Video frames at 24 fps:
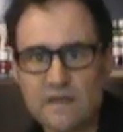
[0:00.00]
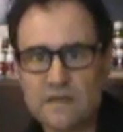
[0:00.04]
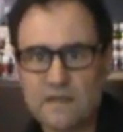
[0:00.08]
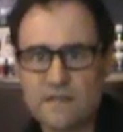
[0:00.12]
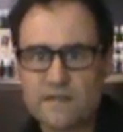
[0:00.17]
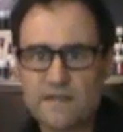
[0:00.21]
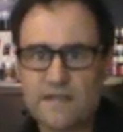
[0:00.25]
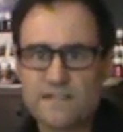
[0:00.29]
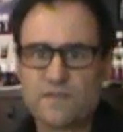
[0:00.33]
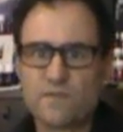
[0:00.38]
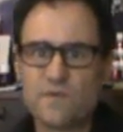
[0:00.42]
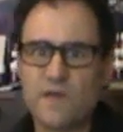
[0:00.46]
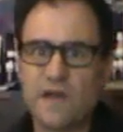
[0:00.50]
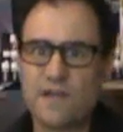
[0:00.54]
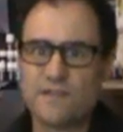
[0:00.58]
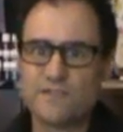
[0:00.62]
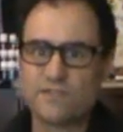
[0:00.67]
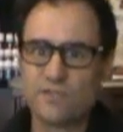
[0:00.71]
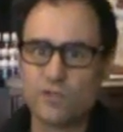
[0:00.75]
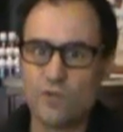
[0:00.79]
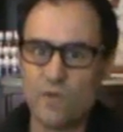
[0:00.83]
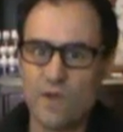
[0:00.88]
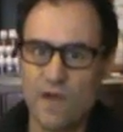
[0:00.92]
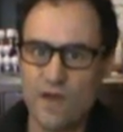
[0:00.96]
that's
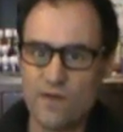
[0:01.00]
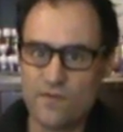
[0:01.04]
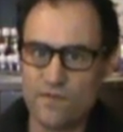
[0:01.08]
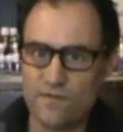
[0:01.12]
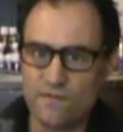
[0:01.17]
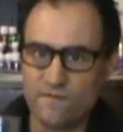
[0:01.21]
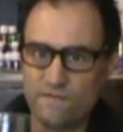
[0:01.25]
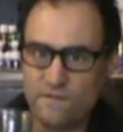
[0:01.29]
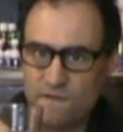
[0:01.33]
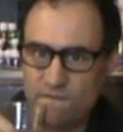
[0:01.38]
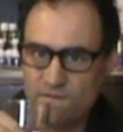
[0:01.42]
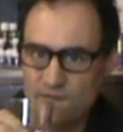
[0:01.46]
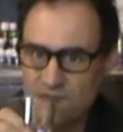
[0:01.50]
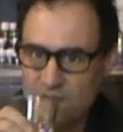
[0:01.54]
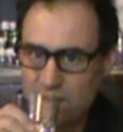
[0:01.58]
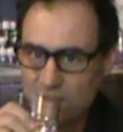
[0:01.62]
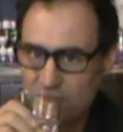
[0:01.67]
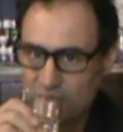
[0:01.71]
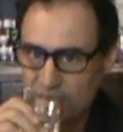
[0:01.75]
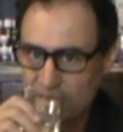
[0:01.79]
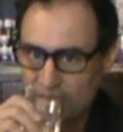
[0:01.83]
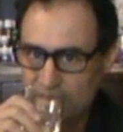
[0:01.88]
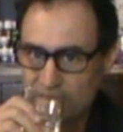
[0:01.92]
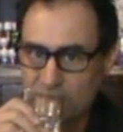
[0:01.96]
around
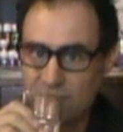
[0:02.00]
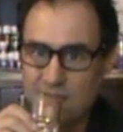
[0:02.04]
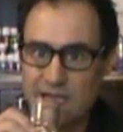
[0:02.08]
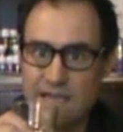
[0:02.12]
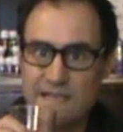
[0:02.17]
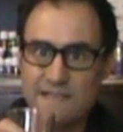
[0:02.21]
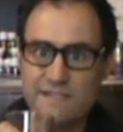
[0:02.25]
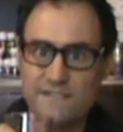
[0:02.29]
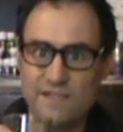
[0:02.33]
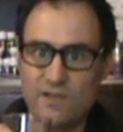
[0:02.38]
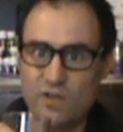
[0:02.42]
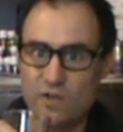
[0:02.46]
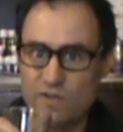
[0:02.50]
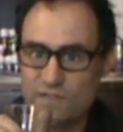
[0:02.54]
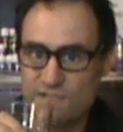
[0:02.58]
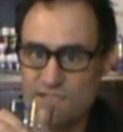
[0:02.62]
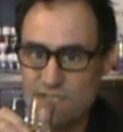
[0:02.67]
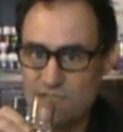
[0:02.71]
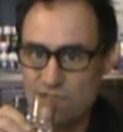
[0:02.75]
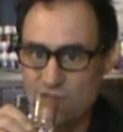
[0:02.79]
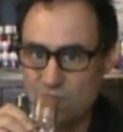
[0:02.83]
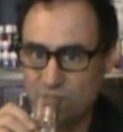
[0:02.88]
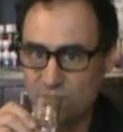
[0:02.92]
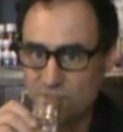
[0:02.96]
250 lazy
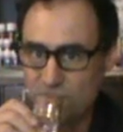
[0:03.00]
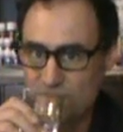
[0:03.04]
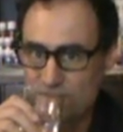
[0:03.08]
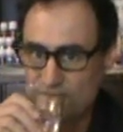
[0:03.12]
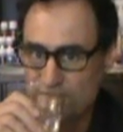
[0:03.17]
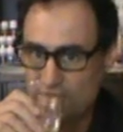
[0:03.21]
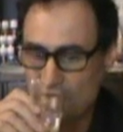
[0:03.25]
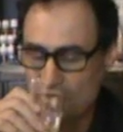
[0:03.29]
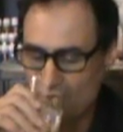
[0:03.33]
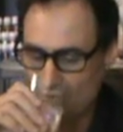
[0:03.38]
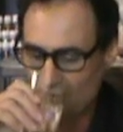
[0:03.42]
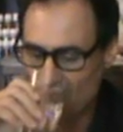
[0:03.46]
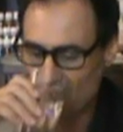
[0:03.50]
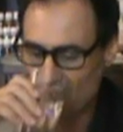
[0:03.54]
Aussie dollars